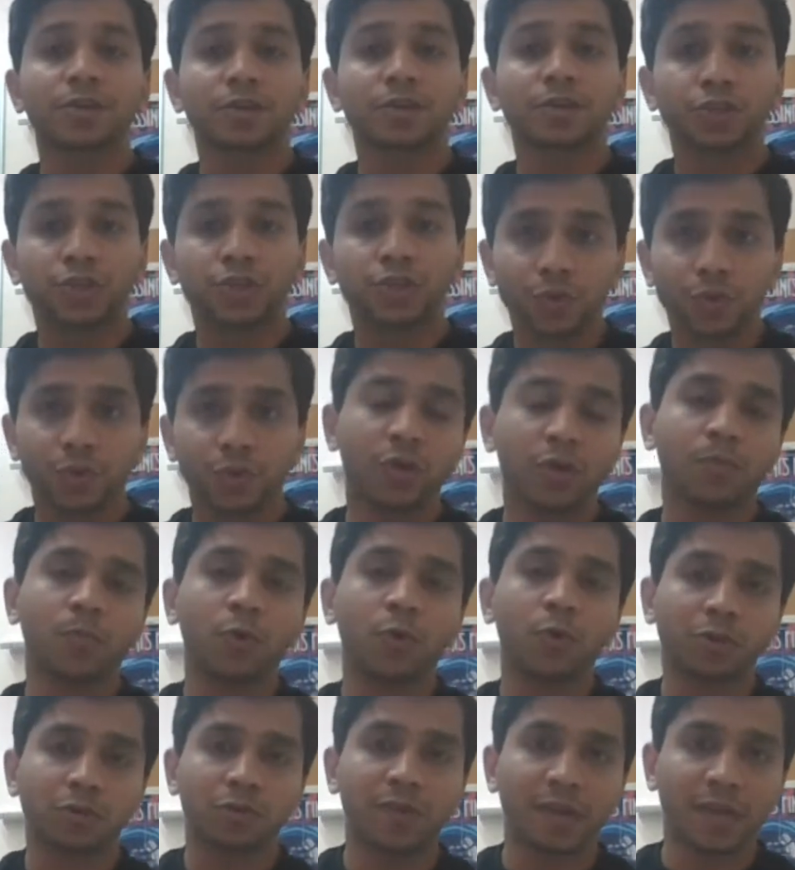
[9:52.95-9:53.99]
show your
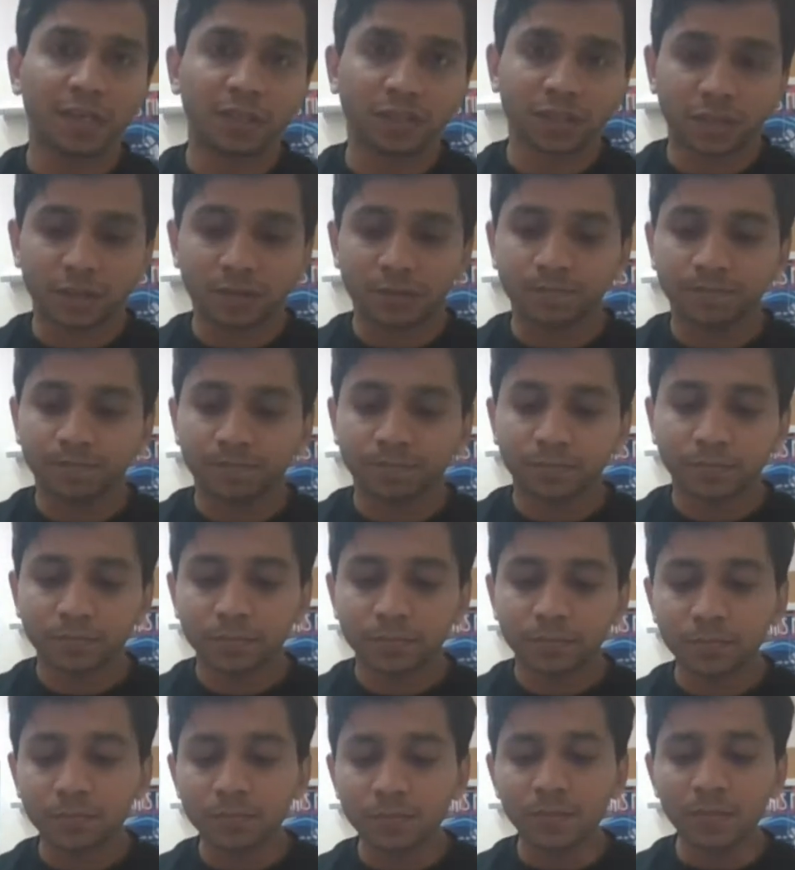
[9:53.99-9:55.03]
motivation
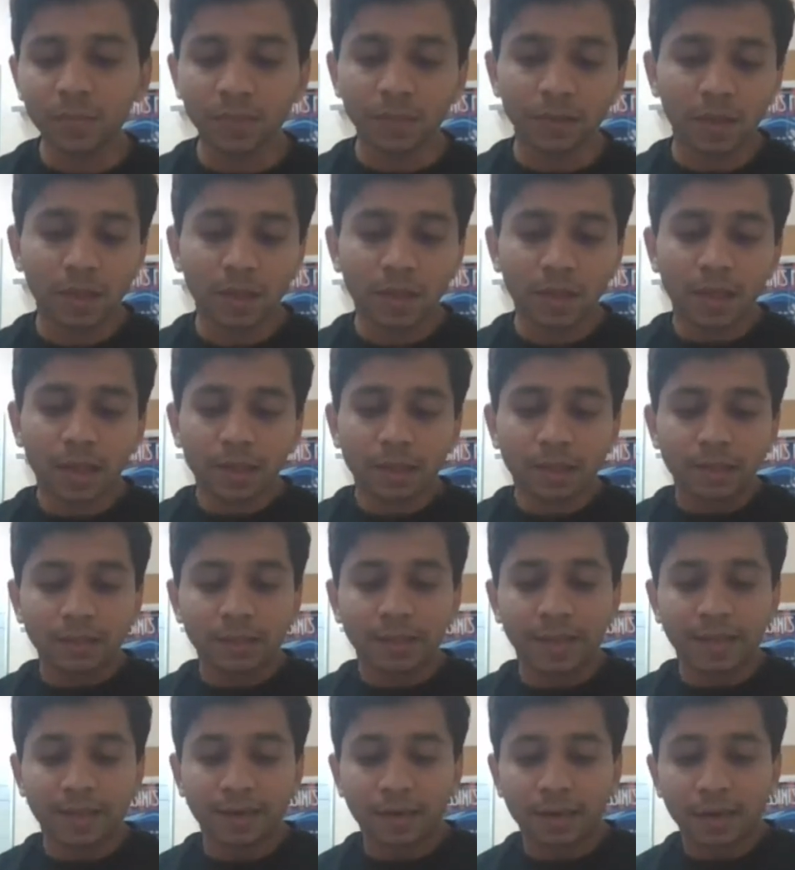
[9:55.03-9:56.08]

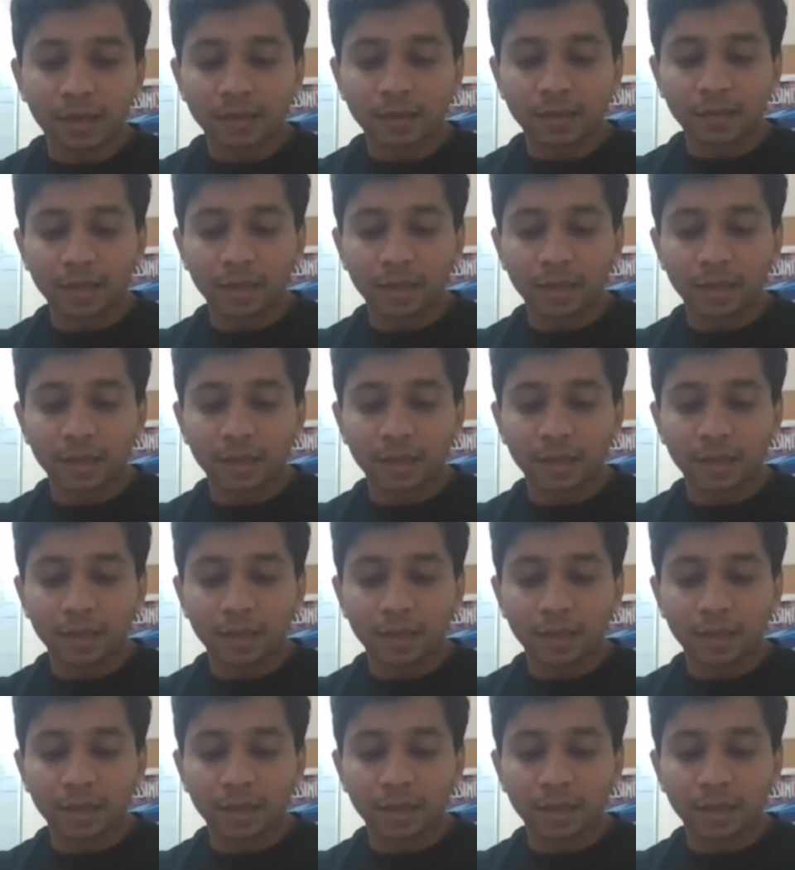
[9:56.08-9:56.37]
then